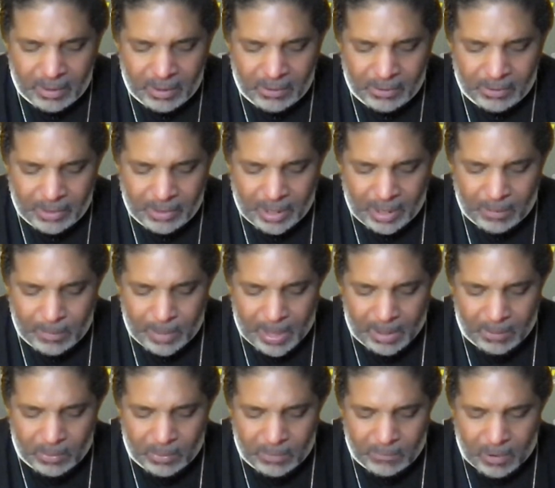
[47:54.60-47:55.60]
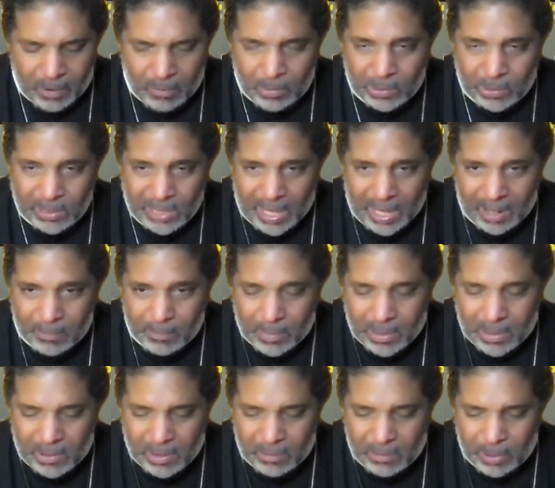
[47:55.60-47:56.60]
you think about it, we've almost had a
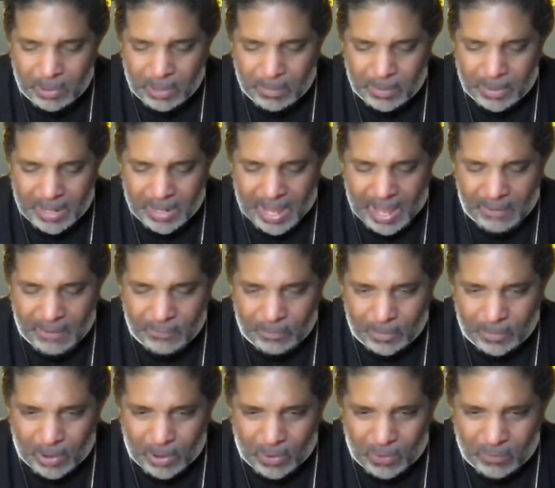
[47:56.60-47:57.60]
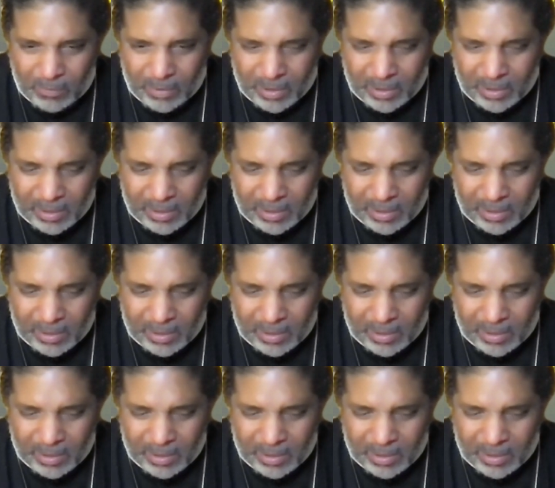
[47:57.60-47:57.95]
million people die from COVID.